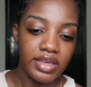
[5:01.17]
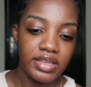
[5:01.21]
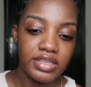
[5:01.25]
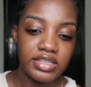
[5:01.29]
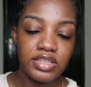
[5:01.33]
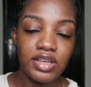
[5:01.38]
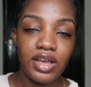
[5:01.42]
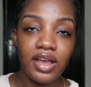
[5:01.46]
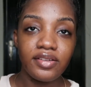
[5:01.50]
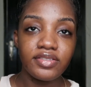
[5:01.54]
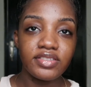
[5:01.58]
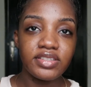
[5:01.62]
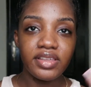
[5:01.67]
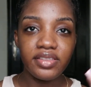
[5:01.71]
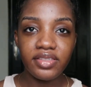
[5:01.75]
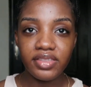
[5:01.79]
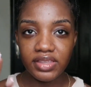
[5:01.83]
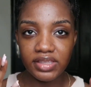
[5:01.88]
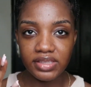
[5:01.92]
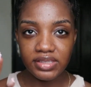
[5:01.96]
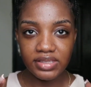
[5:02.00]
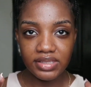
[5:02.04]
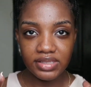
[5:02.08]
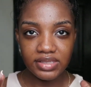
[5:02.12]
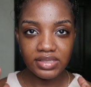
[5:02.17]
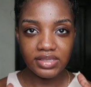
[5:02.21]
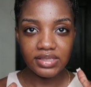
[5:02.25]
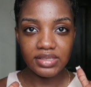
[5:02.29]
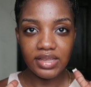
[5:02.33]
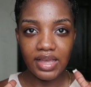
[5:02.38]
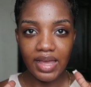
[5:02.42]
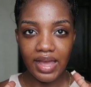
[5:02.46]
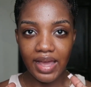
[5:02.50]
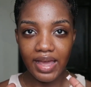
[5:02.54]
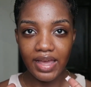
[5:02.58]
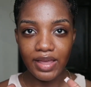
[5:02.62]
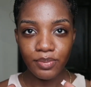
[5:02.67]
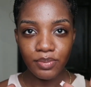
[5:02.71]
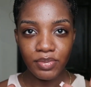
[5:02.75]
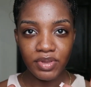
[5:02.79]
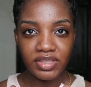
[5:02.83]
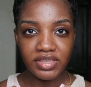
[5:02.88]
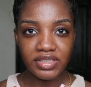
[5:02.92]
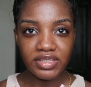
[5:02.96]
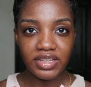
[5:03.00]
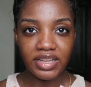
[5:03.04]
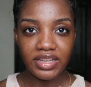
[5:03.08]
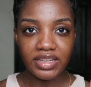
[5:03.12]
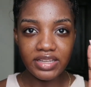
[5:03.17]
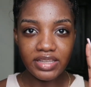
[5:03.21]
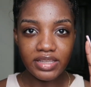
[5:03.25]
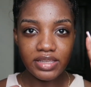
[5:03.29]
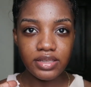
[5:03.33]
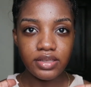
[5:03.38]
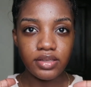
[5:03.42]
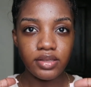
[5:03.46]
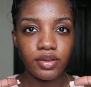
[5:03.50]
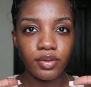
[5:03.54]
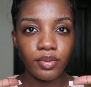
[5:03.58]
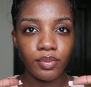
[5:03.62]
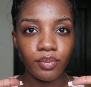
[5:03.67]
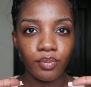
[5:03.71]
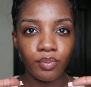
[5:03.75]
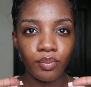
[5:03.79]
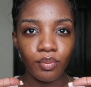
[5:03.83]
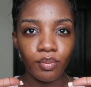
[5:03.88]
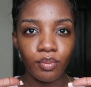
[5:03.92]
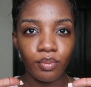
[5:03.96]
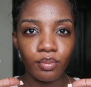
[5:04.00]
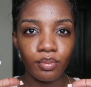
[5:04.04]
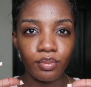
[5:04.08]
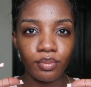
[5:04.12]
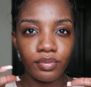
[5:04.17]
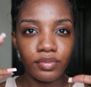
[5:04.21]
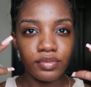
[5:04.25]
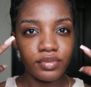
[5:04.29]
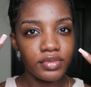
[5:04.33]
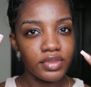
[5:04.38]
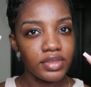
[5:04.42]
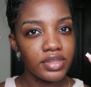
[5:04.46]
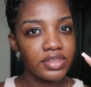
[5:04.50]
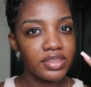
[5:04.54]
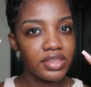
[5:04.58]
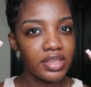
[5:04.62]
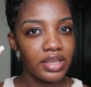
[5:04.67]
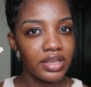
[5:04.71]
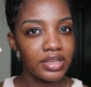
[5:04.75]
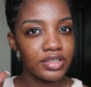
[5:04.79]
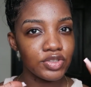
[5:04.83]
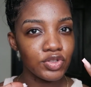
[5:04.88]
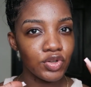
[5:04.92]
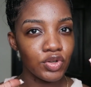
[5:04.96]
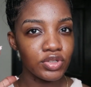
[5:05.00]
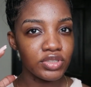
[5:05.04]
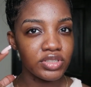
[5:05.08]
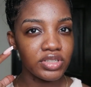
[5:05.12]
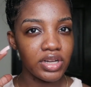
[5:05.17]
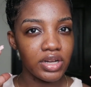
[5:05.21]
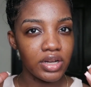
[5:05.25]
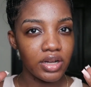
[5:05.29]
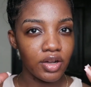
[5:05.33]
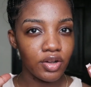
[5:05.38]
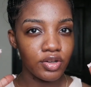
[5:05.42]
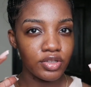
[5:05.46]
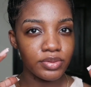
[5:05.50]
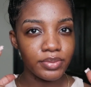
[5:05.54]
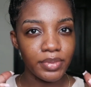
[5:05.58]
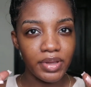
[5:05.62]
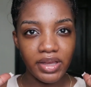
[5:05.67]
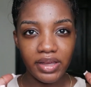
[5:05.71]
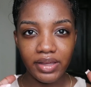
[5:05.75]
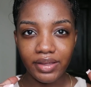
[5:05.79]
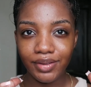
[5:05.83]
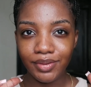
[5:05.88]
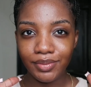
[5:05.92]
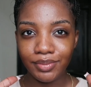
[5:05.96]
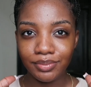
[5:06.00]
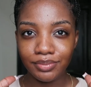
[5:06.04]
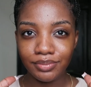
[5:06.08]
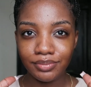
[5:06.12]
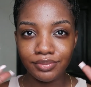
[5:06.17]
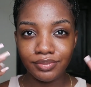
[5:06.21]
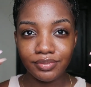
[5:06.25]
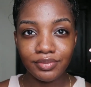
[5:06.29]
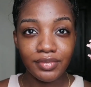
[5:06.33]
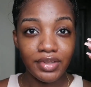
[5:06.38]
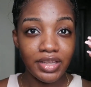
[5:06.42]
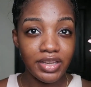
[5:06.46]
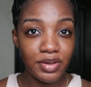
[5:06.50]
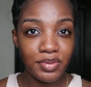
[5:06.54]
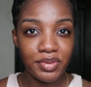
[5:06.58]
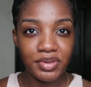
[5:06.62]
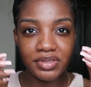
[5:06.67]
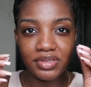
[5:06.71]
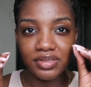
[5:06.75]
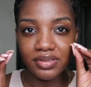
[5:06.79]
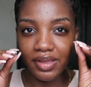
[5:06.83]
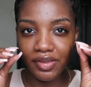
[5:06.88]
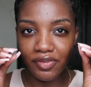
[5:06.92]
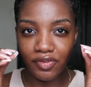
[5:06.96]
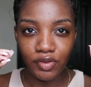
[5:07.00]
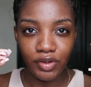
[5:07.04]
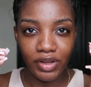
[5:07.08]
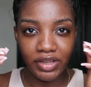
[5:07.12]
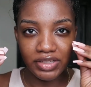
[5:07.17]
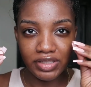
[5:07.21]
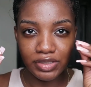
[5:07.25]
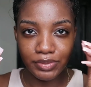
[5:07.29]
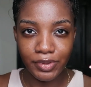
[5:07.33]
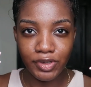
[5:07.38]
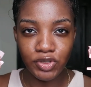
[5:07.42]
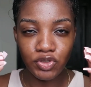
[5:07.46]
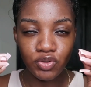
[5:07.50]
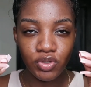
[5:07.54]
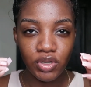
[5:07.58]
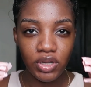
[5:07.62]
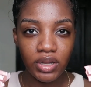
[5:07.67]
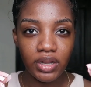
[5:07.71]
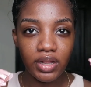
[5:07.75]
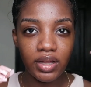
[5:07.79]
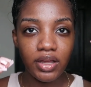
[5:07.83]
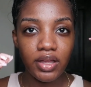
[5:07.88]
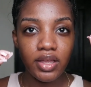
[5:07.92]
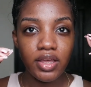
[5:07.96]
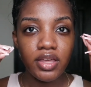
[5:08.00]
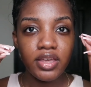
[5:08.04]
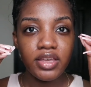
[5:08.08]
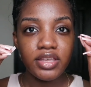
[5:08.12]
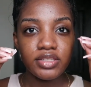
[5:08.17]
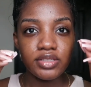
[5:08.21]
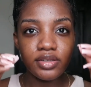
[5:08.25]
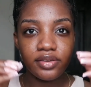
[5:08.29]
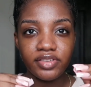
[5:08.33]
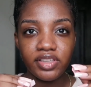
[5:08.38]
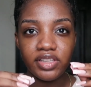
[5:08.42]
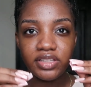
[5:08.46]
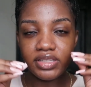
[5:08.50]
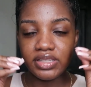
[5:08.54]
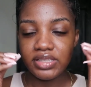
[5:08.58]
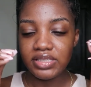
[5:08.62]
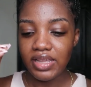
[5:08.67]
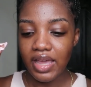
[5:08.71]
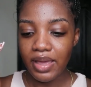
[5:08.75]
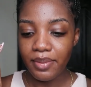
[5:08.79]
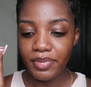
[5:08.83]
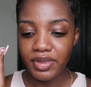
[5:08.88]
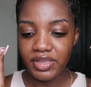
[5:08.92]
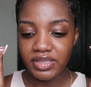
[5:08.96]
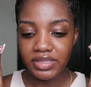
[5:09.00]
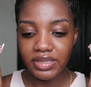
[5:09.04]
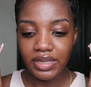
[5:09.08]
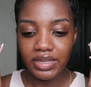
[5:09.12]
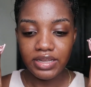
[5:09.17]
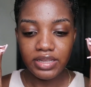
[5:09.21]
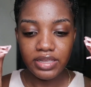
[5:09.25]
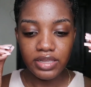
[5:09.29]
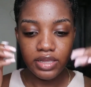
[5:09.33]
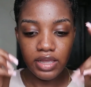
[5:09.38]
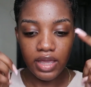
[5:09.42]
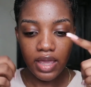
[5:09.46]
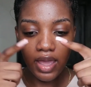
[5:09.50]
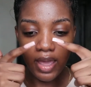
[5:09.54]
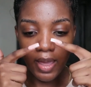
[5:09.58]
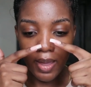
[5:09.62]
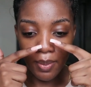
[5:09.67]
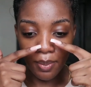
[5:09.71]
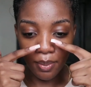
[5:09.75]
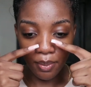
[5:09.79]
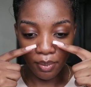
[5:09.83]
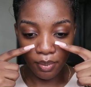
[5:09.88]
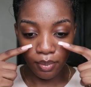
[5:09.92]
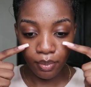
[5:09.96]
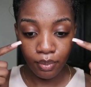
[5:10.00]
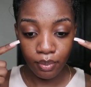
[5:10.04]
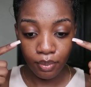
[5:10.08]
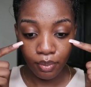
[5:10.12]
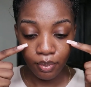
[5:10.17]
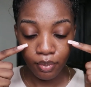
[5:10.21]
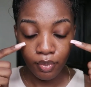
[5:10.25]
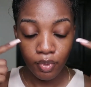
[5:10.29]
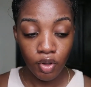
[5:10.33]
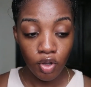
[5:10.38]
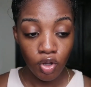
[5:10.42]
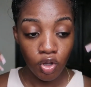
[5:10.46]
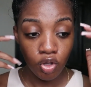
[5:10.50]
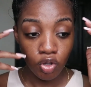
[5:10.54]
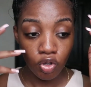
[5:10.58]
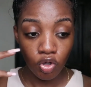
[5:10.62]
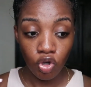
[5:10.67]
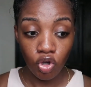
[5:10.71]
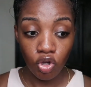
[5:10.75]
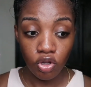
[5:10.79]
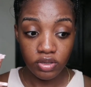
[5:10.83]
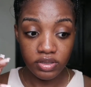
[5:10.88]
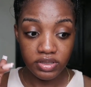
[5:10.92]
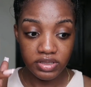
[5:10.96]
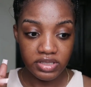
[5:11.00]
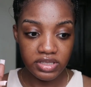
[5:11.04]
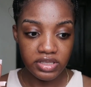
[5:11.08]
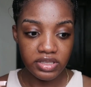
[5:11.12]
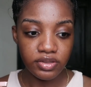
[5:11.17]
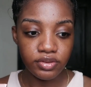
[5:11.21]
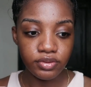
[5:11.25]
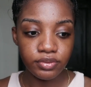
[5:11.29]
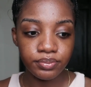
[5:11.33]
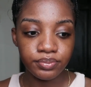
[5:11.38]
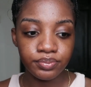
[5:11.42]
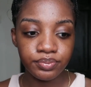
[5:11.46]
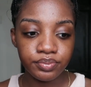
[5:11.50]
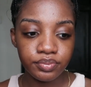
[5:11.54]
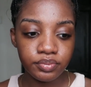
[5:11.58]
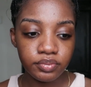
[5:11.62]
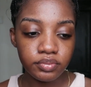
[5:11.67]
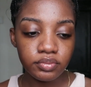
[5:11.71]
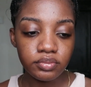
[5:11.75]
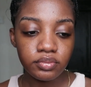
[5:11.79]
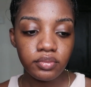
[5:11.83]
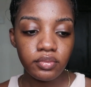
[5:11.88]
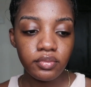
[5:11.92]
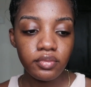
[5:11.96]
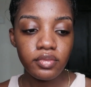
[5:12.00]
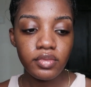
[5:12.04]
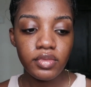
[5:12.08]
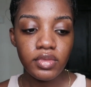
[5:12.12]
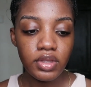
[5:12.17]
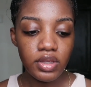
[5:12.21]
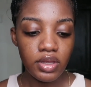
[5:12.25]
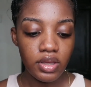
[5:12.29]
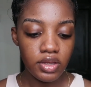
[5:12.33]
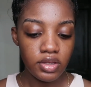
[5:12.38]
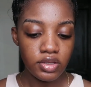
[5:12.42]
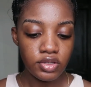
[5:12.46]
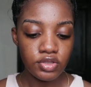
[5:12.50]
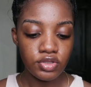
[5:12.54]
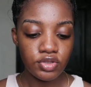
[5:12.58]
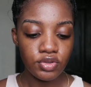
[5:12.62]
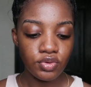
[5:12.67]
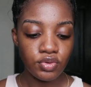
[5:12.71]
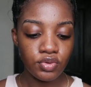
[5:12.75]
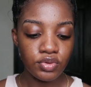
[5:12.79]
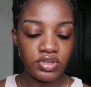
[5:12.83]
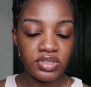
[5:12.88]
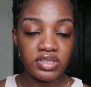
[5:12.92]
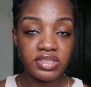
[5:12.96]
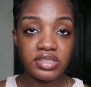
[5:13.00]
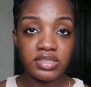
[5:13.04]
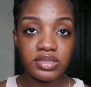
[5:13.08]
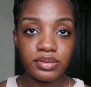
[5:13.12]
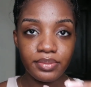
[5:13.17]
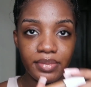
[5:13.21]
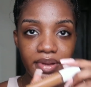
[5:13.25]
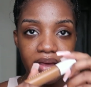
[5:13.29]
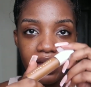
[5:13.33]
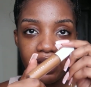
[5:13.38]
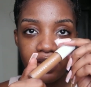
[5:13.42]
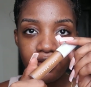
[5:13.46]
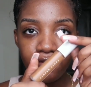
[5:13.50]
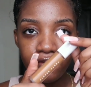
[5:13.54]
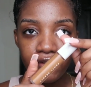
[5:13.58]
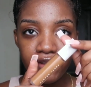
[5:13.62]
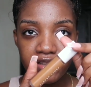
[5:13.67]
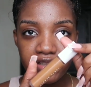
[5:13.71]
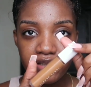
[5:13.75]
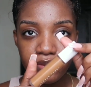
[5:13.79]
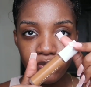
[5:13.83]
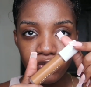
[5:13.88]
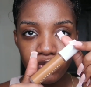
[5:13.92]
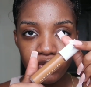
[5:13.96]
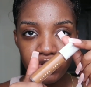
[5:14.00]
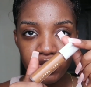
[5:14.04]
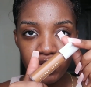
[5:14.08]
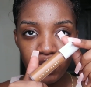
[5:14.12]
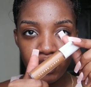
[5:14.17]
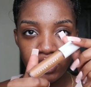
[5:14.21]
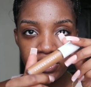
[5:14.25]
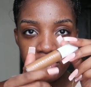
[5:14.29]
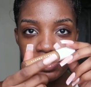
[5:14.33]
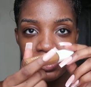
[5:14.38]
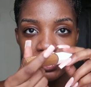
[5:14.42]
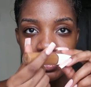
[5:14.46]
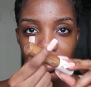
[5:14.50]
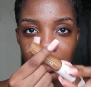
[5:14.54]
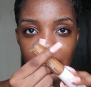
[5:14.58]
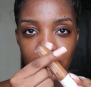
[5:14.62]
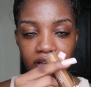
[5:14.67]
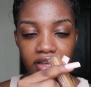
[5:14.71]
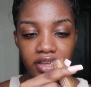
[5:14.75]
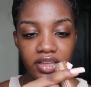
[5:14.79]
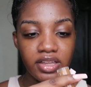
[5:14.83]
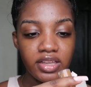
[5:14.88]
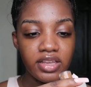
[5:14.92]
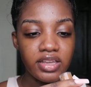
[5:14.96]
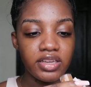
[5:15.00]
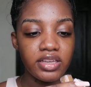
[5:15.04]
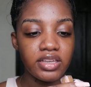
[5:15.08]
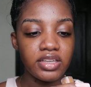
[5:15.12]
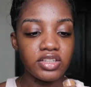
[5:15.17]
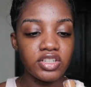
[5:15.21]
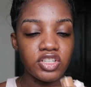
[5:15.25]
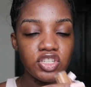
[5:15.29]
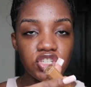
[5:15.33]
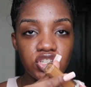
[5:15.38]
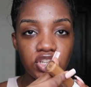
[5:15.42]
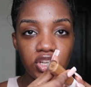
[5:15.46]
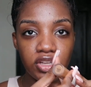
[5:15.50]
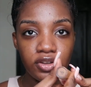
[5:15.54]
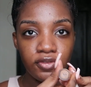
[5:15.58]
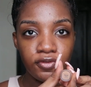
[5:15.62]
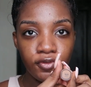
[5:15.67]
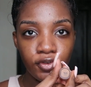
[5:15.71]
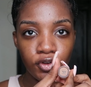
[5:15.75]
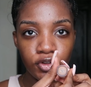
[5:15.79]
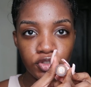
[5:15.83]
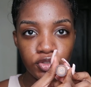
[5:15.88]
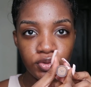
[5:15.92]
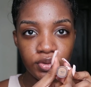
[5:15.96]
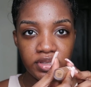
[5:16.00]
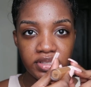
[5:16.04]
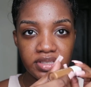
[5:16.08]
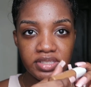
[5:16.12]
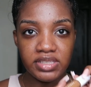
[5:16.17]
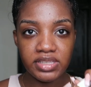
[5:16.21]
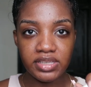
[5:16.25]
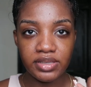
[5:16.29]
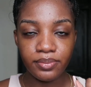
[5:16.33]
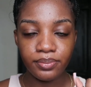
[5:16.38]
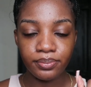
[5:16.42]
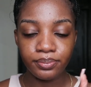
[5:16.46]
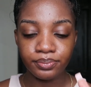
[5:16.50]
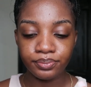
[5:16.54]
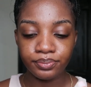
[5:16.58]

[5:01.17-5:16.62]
So after this, I basically, the thing has gone dark out my eye. Anyways, I feel like it's my true color. So after this, I basically conceal. So this is my Fenty Beauty concealer in the shade 420.